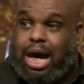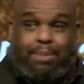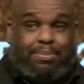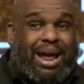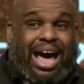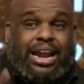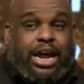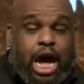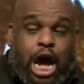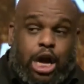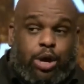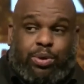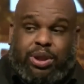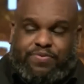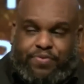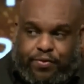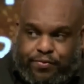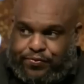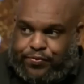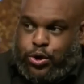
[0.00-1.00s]
I'm not
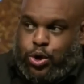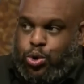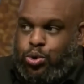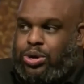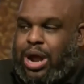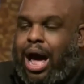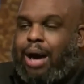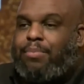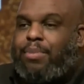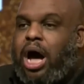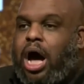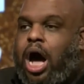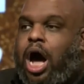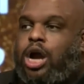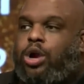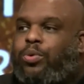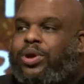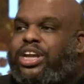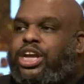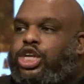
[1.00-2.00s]
hungry food, I'm
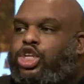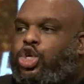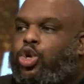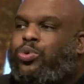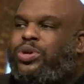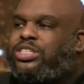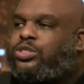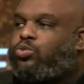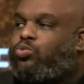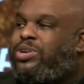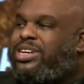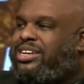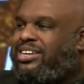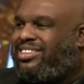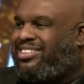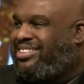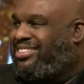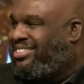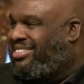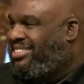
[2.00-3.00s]
hungry to do His
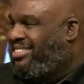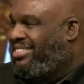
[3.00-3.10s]
will.